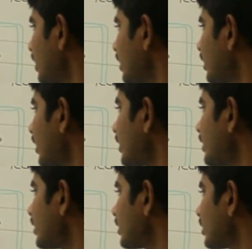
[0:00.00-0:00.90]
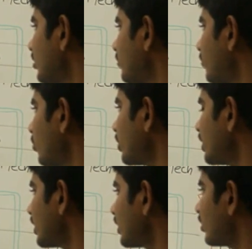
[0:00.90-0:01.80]
a current
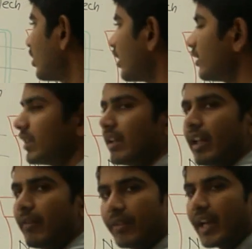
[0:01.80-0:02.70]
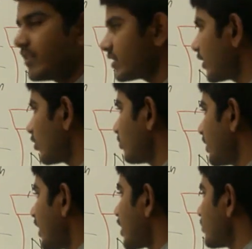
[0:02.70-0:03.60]
flowing at the left hand side of
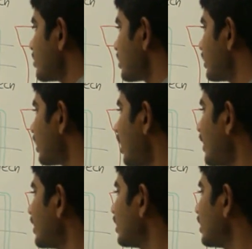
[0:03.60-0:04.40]
my armature is I,